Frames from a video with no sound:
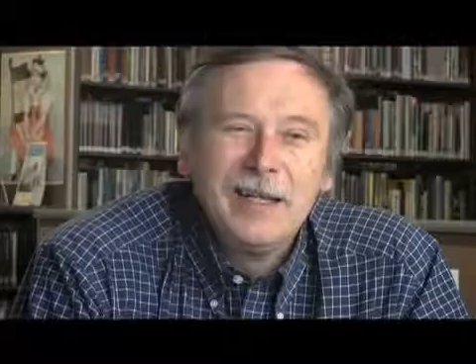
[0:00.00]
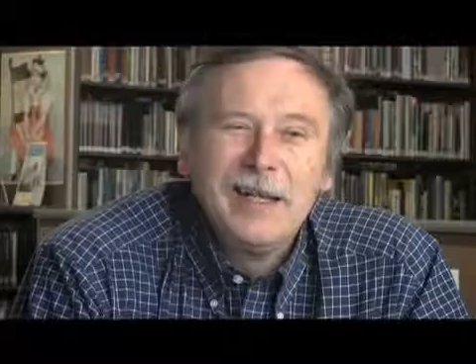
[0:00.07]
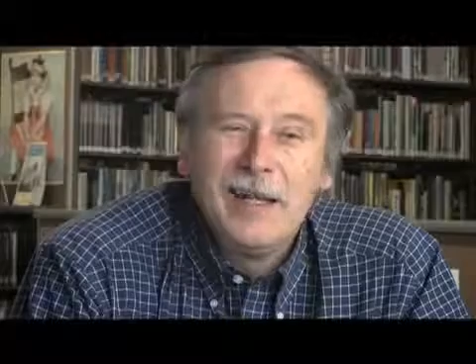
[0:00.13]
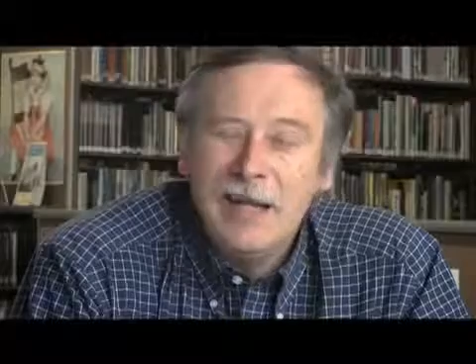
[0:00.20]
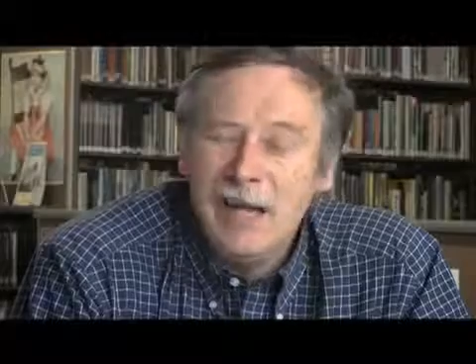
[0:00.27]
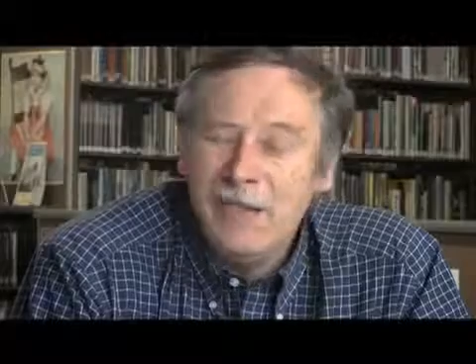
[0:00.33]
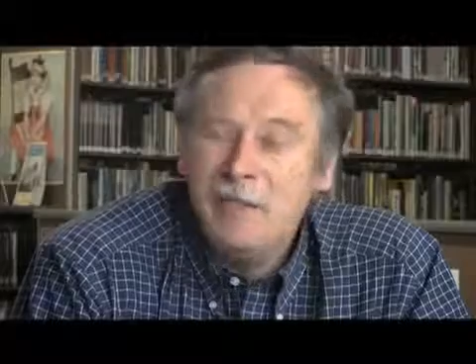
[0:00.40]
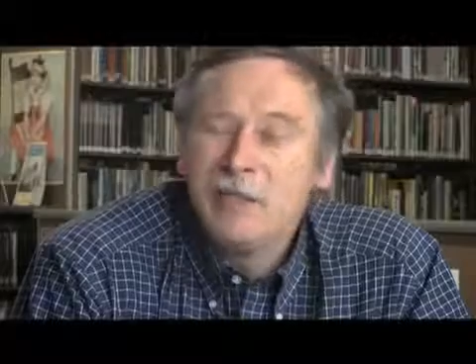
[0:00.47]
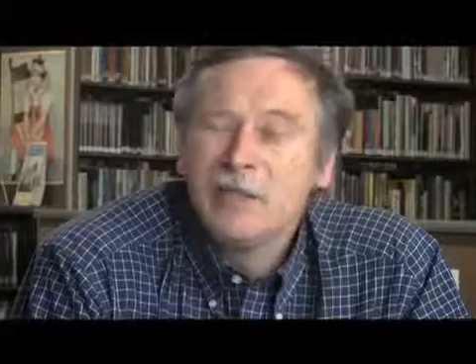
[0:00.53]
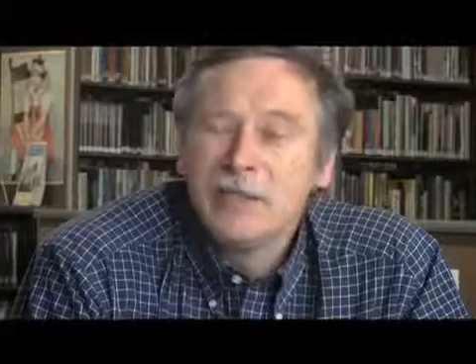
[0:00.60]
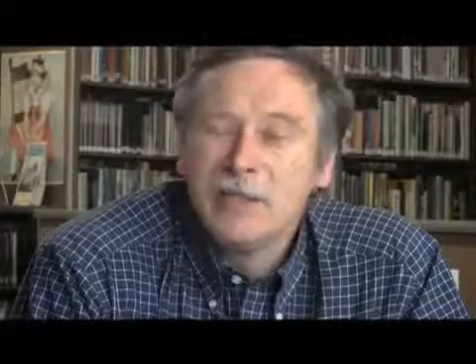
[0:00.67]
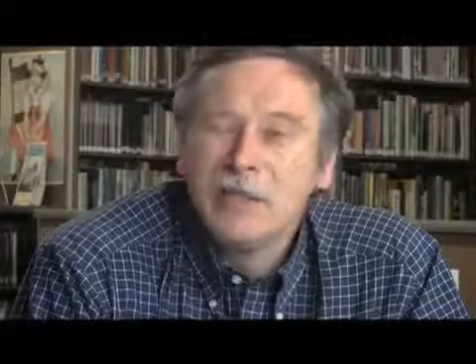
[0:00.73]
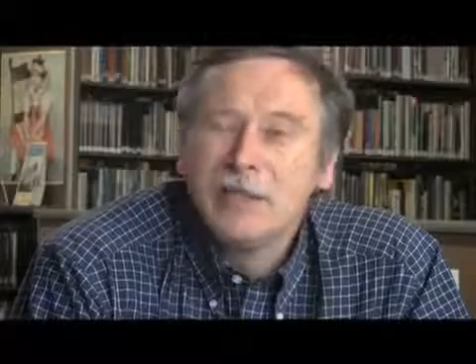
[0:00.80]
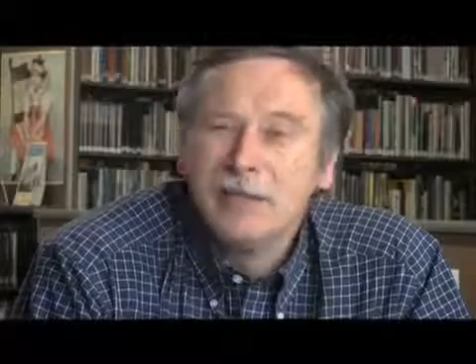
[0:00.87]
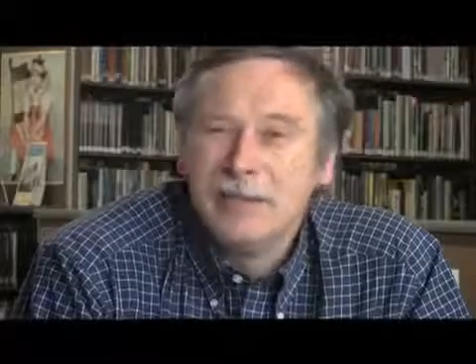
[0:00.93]
The life
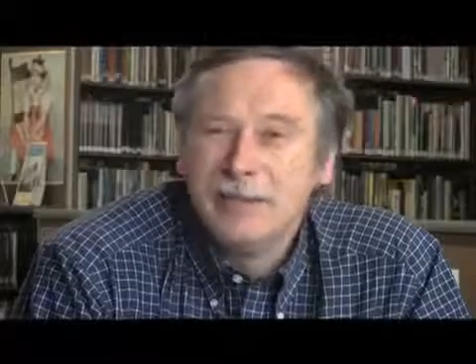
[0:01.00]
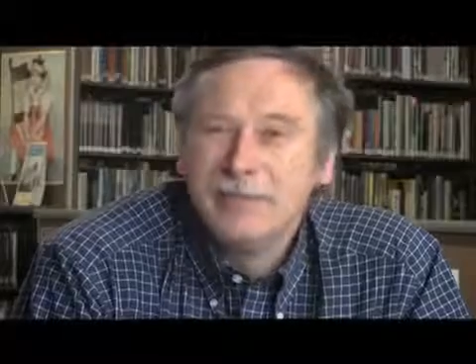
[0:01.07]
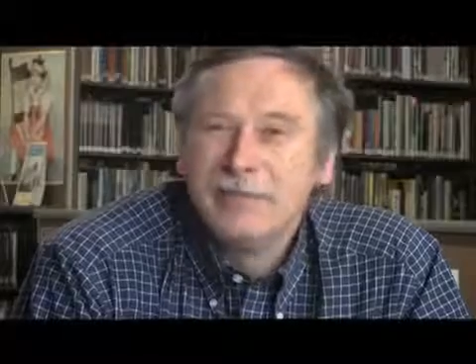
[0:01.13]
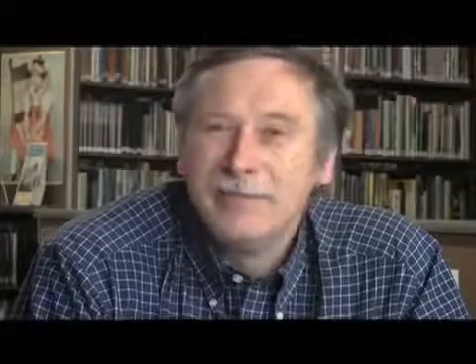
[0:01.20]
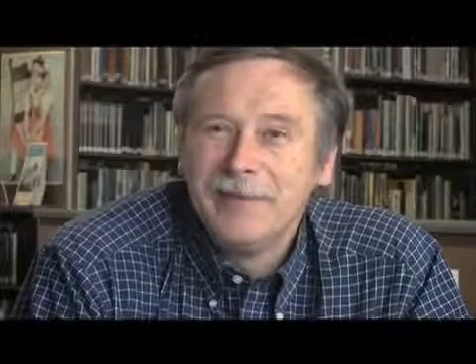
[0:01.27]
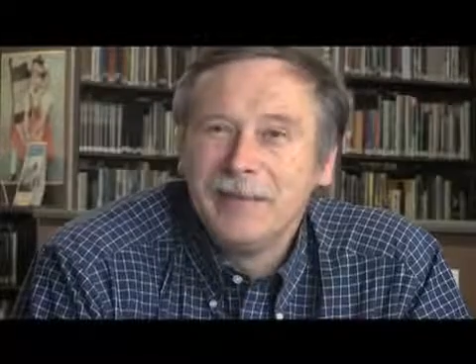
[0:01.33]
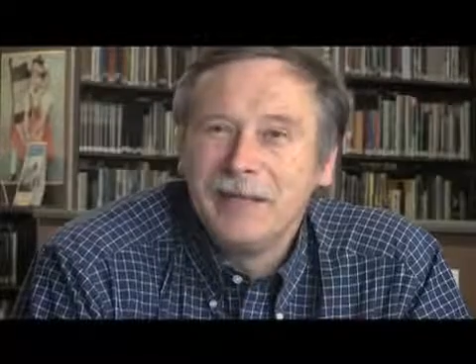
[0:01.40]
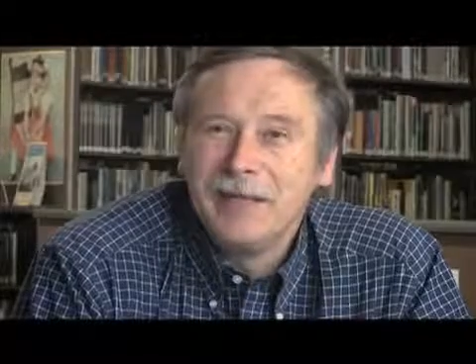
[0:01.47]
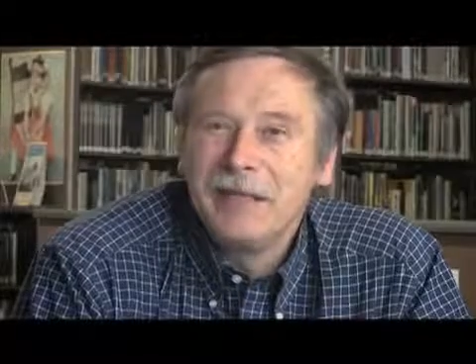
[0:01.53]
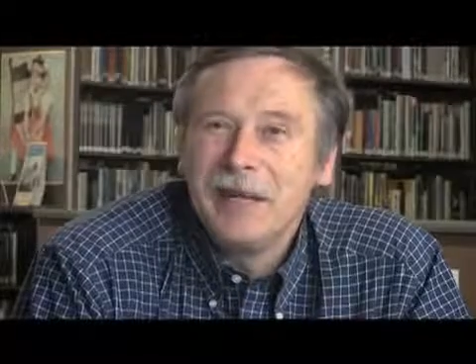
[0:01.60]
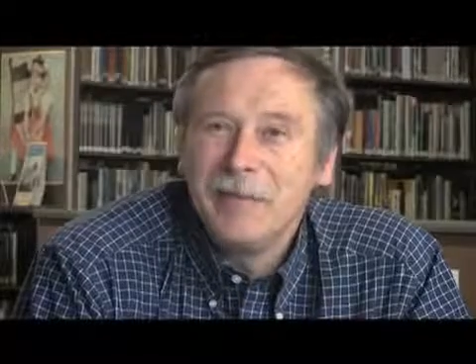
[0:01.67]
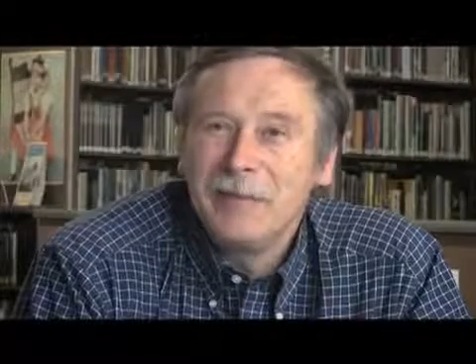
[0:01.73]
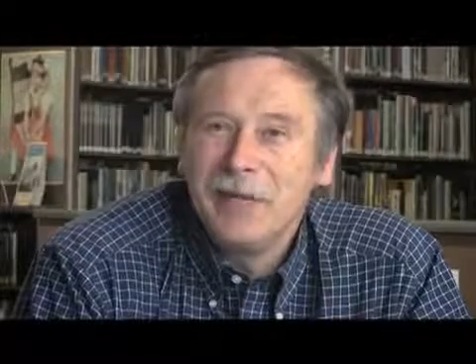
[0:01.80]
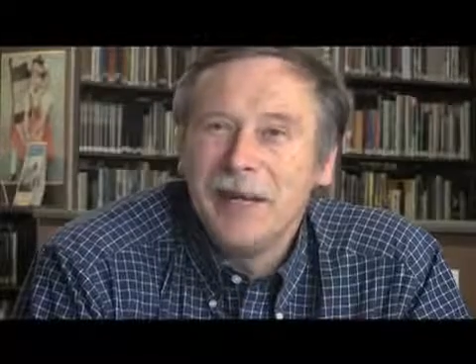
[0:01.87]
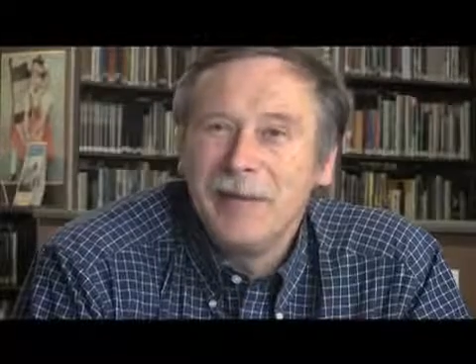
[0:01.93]
was good in
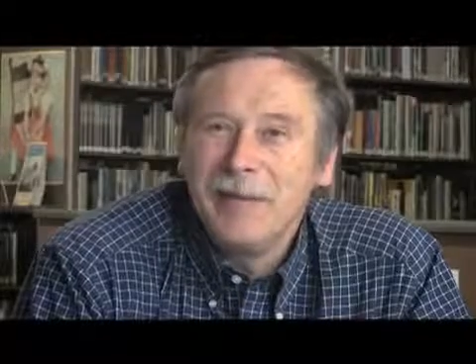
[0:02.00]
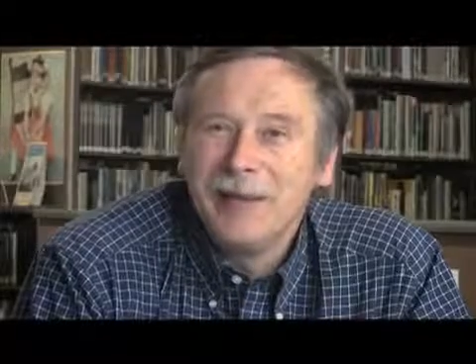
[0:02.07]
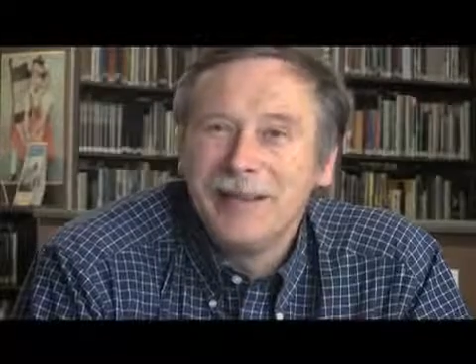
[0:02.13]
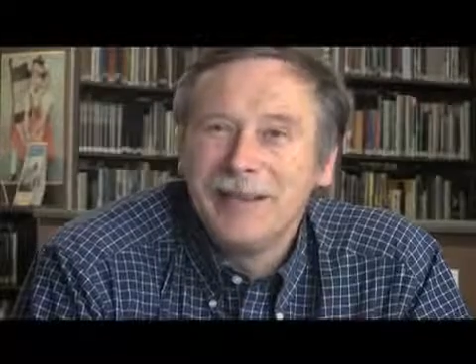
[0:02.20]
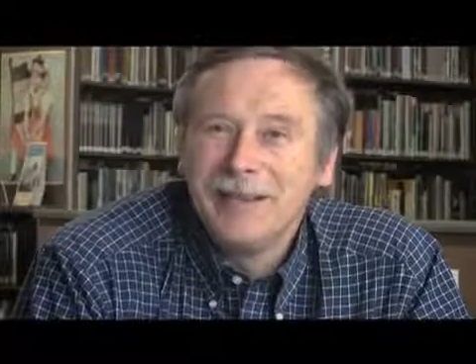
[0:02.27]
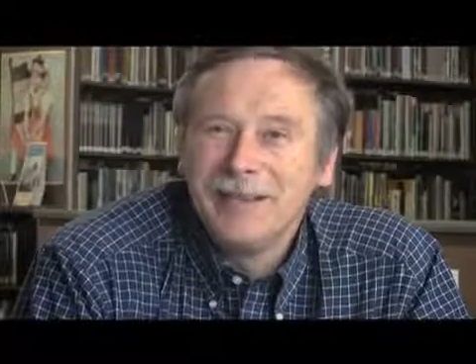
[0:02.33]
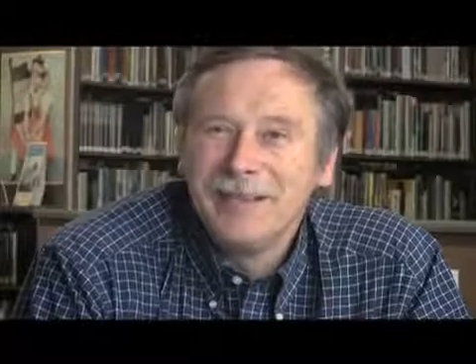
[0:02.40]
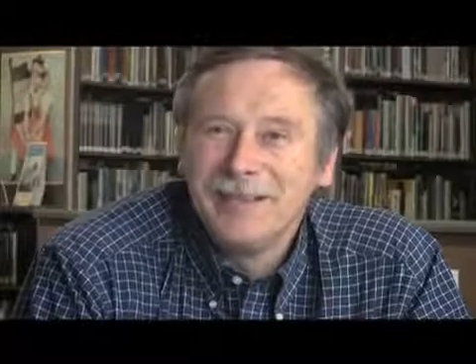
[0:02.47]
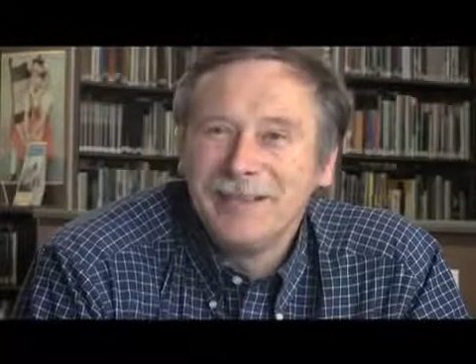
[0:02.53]
Hamtramck.